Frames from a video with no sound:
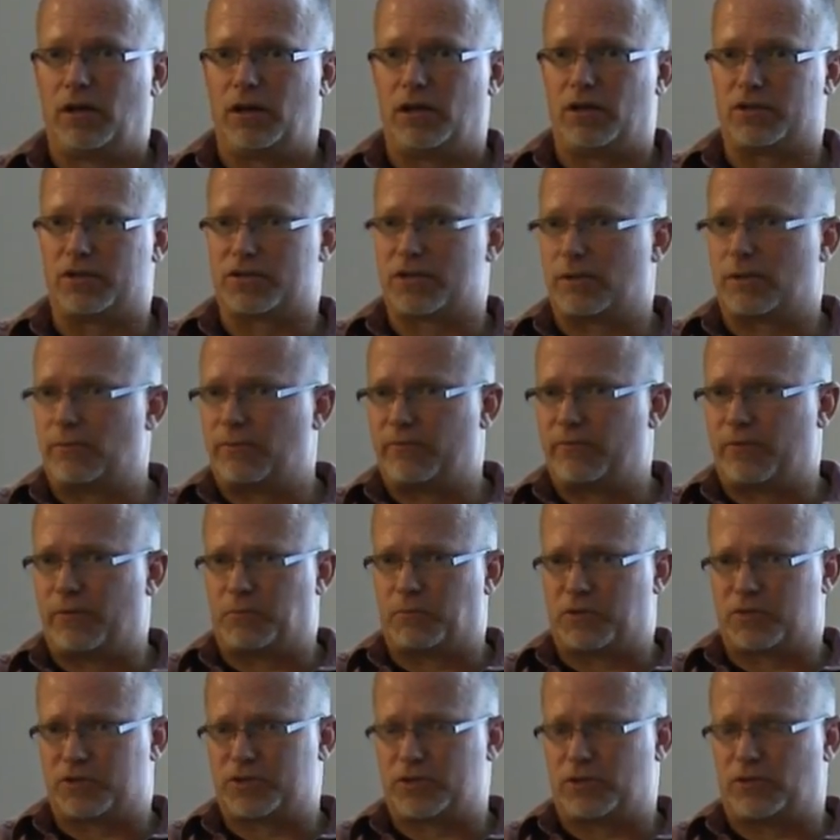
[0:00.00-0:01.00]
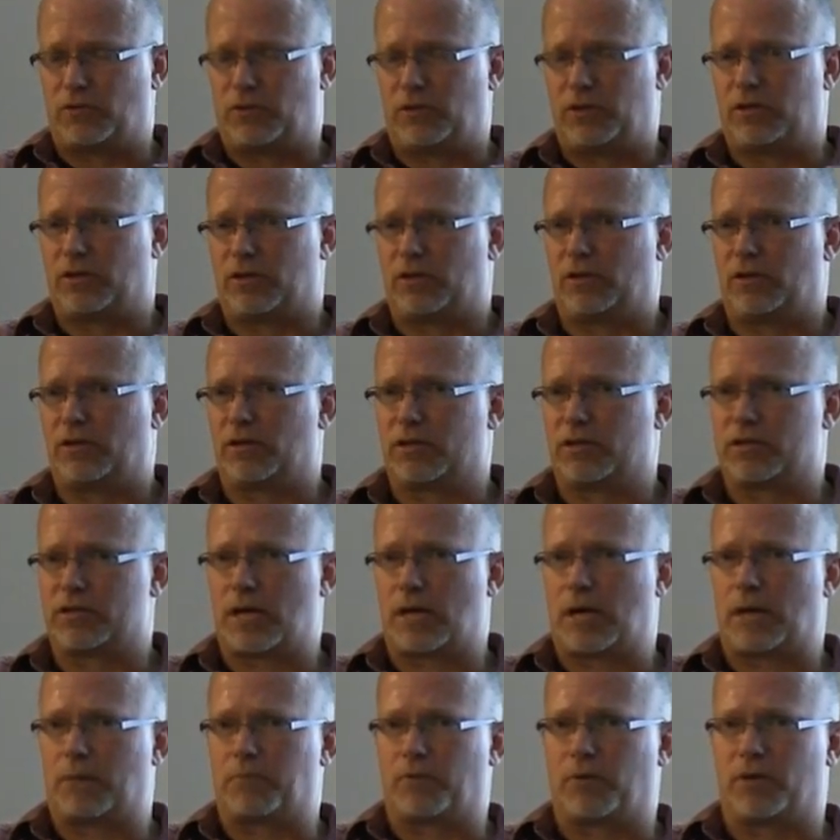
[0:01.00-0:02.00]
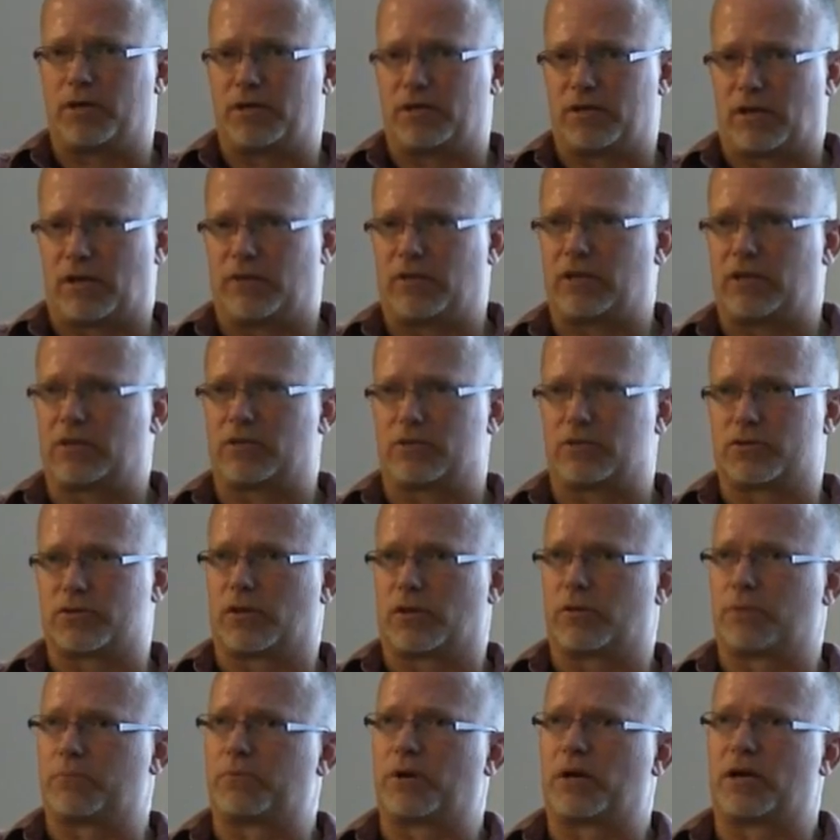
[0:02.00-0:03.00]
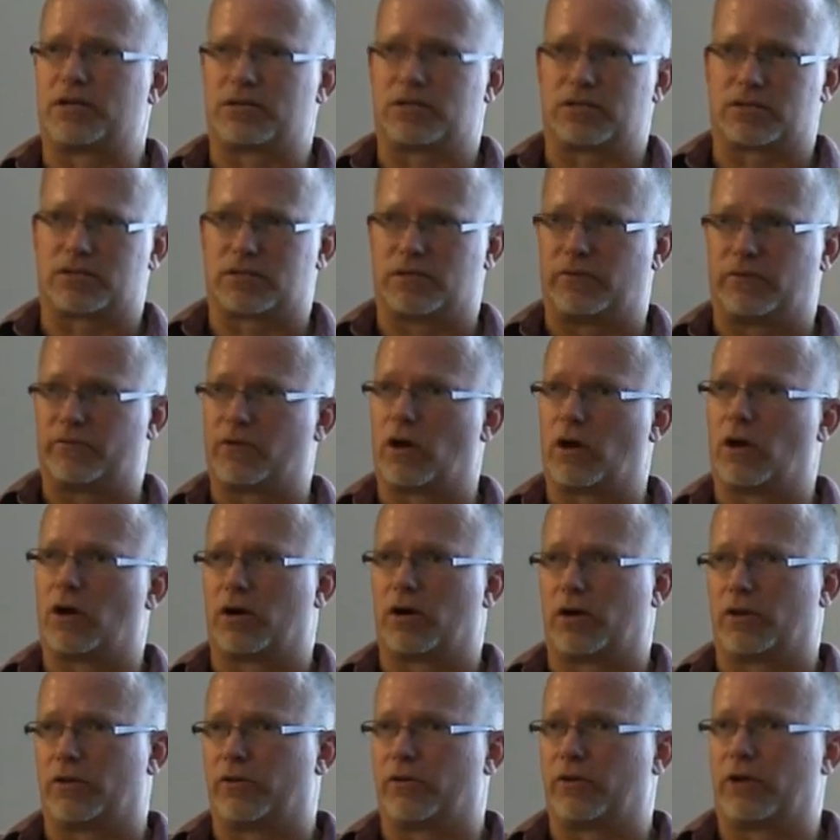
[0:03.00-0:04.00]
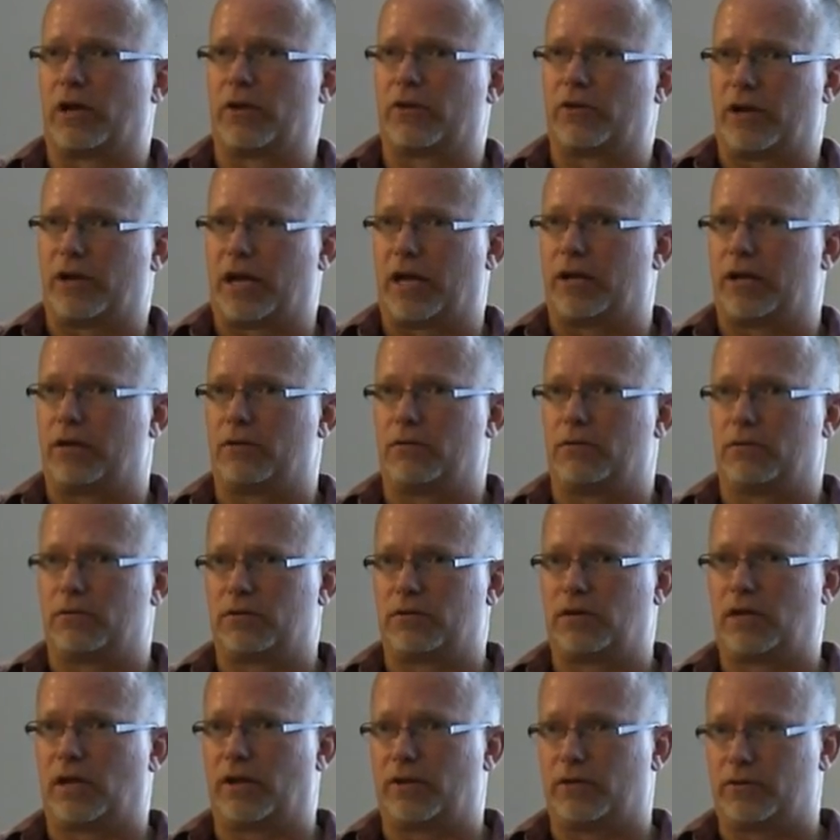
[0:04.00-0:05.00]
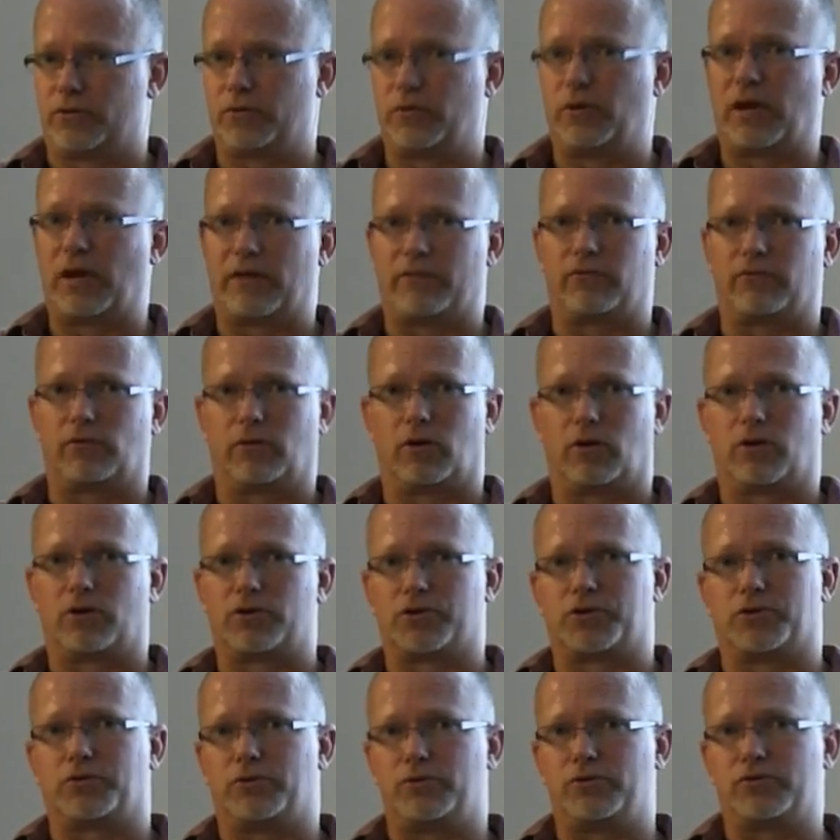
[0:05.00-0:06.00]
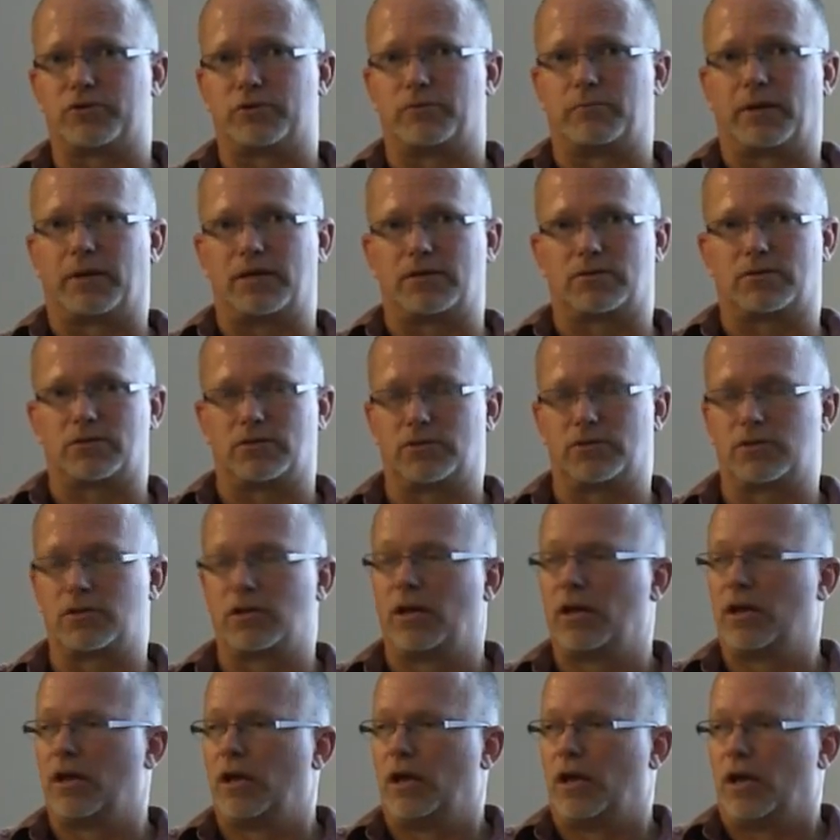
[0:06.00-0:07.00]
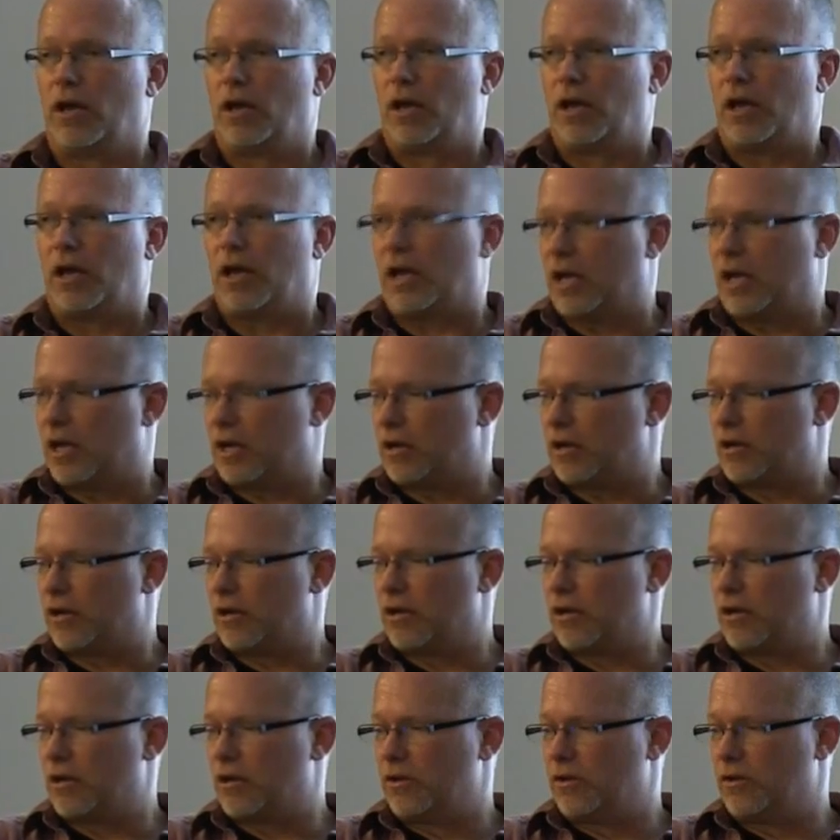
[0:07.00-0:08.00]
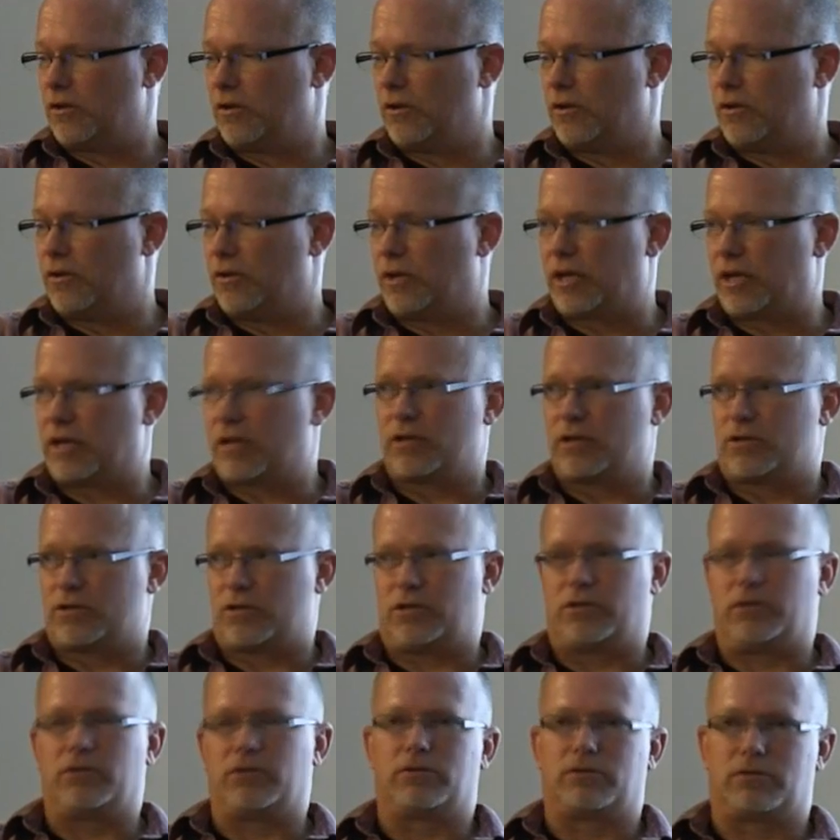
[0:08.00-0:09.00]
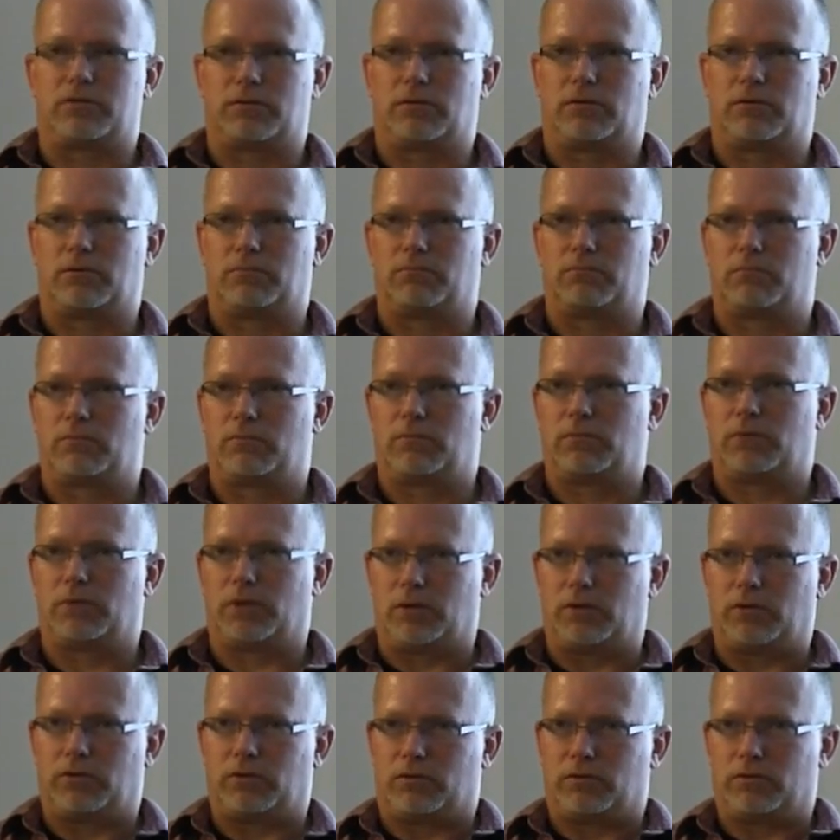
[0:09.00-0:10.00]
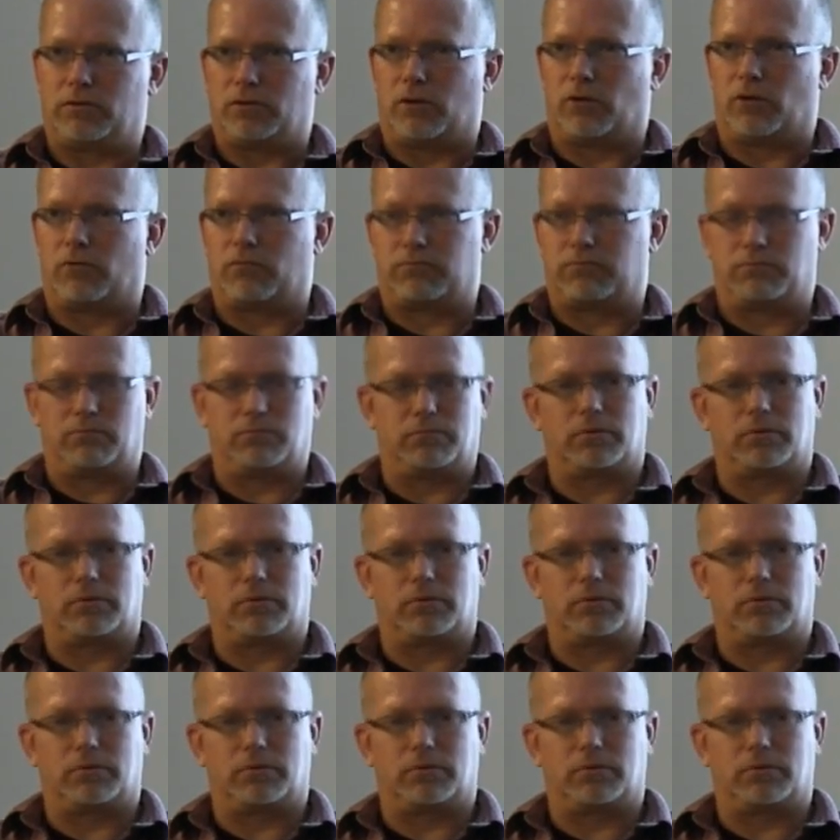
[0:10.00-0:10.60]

and some of them were still in, in the top running. I think there's other projects that have gone on there now that had do have larger user bases. And they continued to, you know,